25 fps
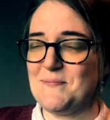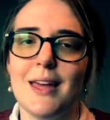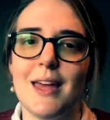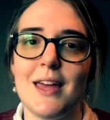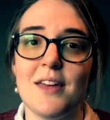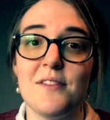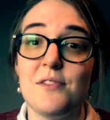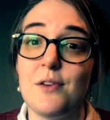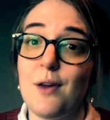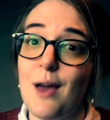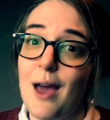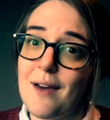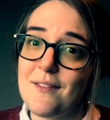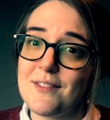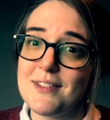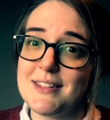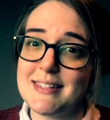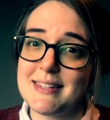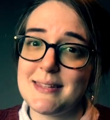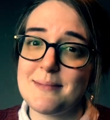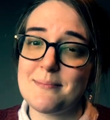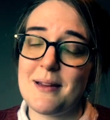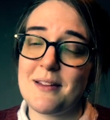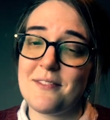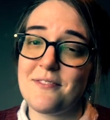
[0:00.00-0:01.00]
If you haven't
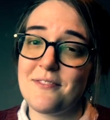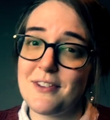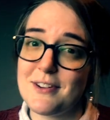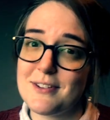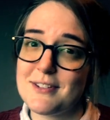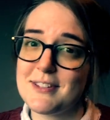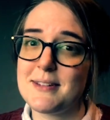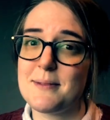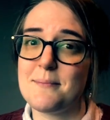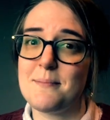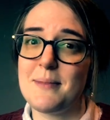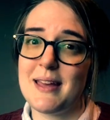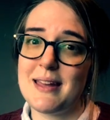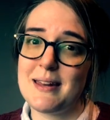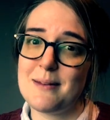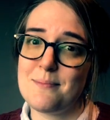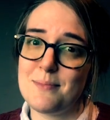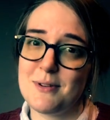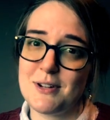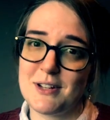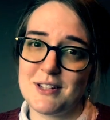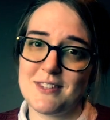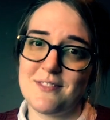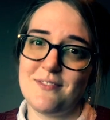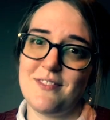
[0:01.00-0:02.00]
seen my first banned
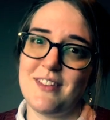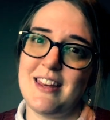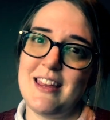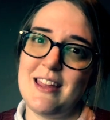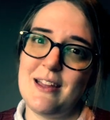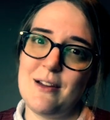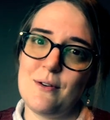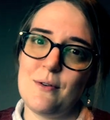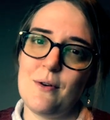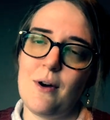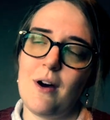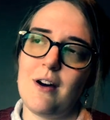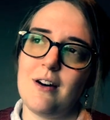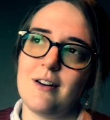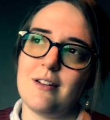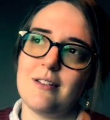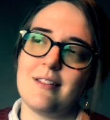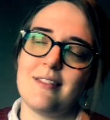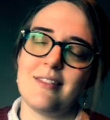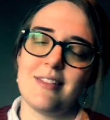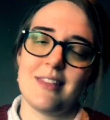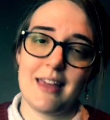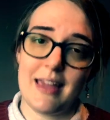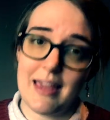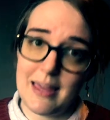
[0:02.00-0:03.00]
books video on
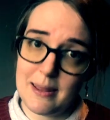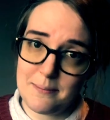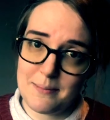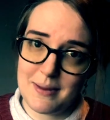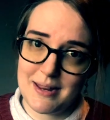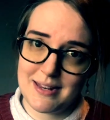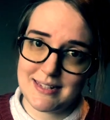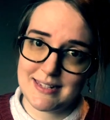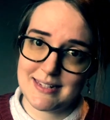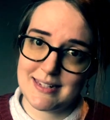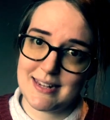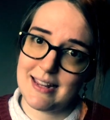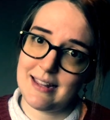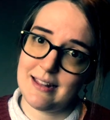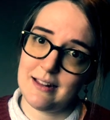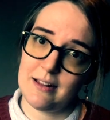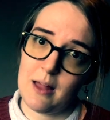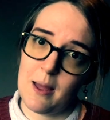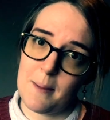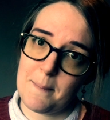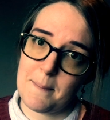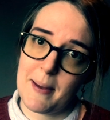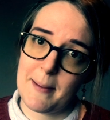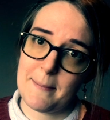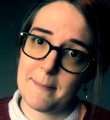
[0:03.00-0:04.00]
The Handmaid's Tale,
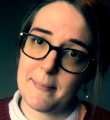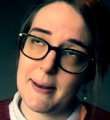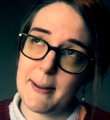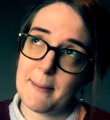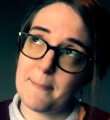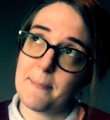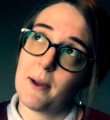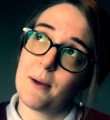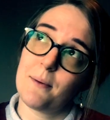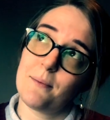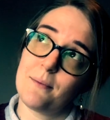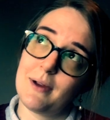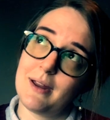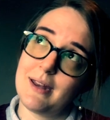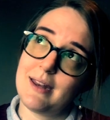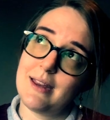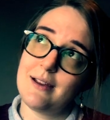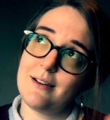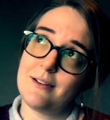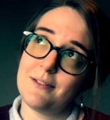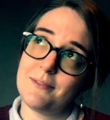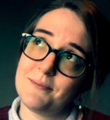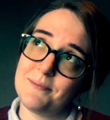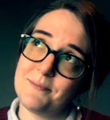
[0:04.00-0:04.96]
I'll pop it up right here.